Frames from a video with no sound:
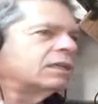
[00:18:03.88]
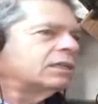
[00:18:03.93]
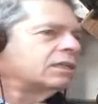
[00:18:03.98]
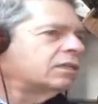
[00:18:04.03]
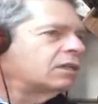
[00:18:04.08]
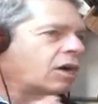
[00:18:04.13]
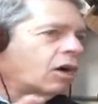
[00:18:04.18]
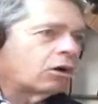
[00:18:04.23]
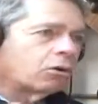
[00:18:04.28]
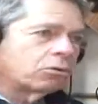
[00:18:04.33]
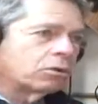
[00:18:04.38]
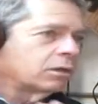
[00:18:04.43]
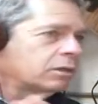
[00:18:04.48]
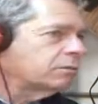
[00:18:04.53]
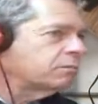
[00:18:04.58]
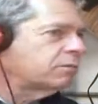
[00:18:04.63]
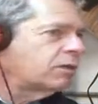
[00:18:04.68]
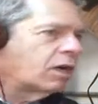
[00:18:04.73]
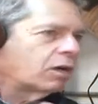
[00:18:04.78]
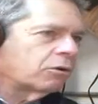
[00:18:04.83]
no,
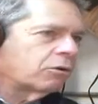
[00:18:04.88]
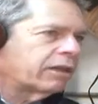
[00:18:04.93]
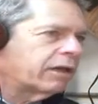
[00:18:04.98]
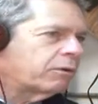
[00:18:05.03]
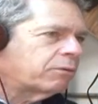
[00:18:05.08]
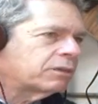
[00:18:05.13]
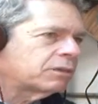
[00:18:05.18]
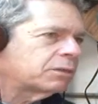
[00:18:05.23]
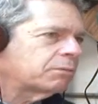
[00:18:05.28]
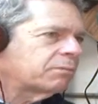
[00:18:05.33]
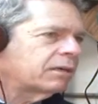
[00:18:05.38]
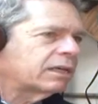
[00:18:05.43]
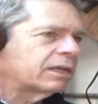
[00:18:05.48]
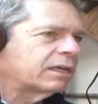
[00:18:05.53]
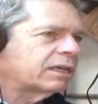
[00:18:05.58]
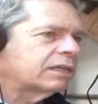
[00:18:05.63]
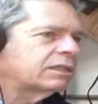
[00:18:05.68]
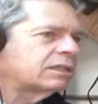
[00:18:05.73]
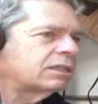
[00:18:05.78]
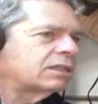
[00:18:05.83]
that wasn't
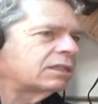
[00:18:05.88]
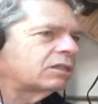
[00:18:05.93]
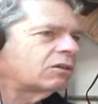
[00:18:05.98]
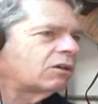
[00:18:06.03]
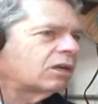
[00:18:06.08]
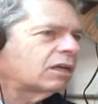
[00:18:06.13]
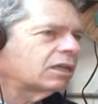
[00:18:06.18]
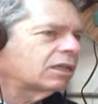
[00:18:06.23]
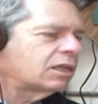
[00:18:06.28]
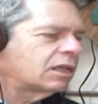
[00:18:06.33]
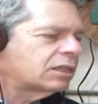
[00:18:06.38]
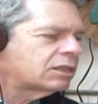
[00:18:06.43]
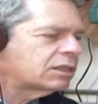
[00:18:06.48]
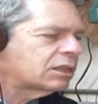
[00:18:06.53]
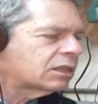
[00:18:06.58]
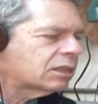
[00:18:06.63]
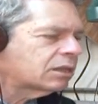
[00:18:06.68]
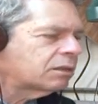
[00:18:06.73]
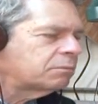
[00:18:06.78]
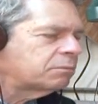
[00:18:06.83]
my idea at all. It's
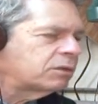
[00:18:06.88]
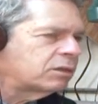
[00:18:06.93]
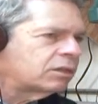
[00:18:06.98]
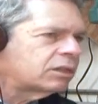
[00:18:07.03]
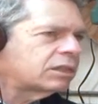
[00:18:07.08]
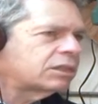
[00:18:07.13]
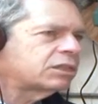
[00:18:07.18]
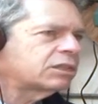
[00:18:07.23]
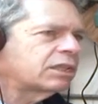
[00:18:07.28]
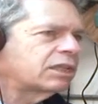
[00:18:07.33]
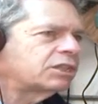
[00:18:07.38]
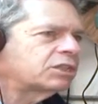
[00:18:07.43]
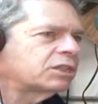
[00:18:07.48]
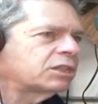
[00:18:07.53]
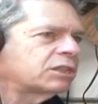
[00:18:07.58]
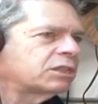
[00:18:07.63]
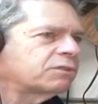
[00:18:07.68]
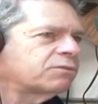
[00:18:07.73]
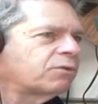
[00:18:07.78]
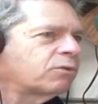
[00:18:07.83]
a community
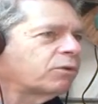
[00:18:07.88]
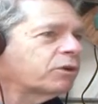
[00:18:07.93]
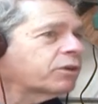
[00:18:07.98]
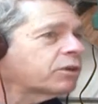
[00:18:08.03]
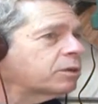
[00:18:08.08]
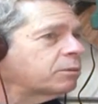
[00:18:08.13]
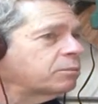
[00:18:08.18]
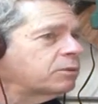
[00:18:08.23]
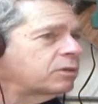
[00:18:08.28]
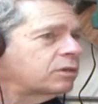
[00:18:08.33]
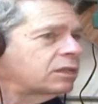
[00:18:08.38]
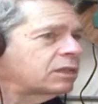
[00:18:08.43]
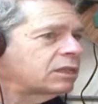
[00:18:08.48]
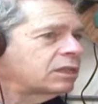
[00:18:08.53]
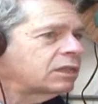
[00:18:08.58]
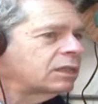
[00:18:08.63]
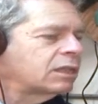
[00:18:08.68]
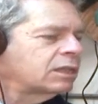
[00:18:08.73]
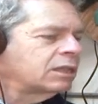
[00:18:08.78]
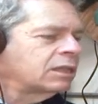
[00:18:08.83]
station. It's for the
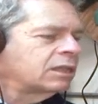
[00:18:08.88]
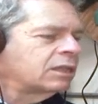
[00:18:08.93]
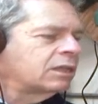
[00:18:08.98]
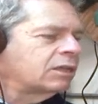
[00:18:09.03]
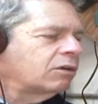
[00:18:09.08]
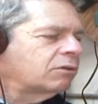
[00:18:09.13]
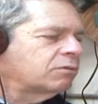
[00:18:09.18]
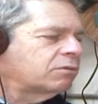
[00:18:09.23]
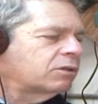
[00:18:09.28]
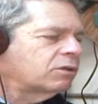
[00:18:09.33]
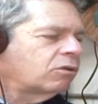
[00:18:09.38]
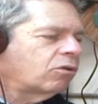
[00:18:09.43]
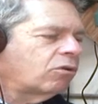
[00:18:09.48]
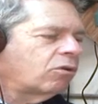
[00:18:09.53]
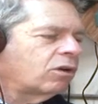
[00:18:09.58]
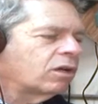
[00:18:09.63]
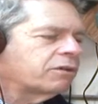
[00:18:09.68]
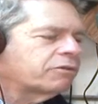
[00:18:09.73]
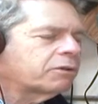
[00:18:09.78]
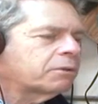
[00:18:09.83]
community.
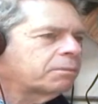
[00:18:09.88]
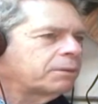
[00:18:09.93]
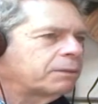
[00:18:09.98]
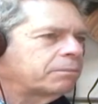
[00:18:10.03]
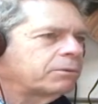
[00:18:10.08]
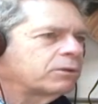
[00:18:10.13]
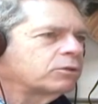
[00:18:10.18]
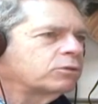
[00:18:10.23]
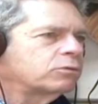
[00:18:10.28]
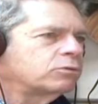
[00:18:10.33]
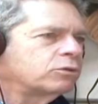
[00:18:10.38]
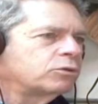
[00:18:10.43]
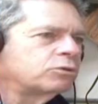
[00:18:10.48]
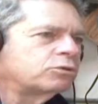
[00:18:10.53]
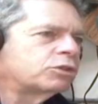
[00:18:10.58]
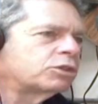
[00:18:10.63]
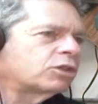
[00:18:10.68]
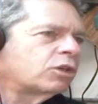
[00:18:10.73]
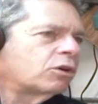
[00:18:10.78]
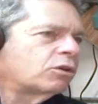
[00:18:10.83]
All of the people who
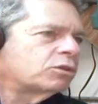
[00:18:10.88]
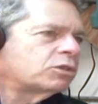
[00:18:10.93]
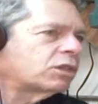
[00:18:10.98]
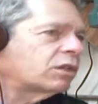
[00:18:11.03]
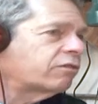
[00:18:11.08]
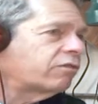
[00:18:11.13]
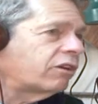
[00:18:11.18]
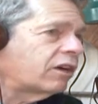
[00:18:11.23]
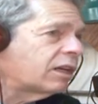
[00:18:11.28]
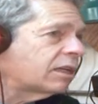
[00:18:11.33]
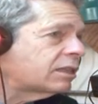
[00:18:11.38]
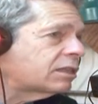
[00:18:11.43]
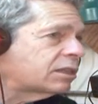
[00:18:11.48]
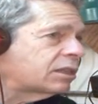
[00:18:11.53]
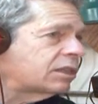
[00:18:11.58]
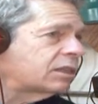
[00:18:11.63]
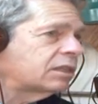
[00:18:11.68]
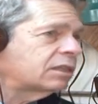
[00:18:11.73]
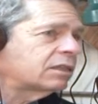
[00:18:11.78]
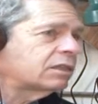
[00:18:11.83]
do shows are
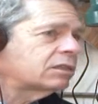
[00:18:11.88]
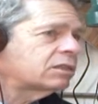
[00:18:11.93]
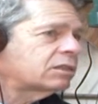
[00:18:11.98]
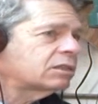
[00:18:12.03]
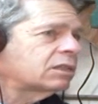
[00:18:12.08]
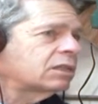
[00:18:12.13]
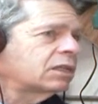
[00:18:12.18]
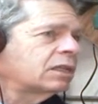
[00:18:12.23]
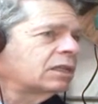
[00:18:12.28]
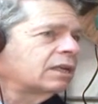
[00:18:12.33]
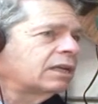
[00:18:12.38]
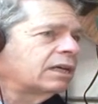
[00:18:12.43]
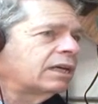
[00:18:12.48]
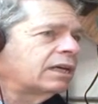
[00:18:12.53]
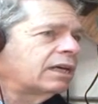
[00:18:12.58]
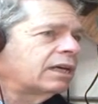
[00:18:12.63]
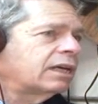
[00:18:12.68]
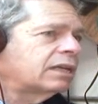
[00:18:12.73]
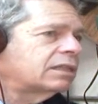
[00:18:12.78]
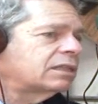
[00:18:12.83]
volunteers,
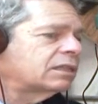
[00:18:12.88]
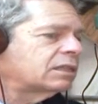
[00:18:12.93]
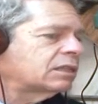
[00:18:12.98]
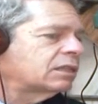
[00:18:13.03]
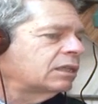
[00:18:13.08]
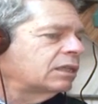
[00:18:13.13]
and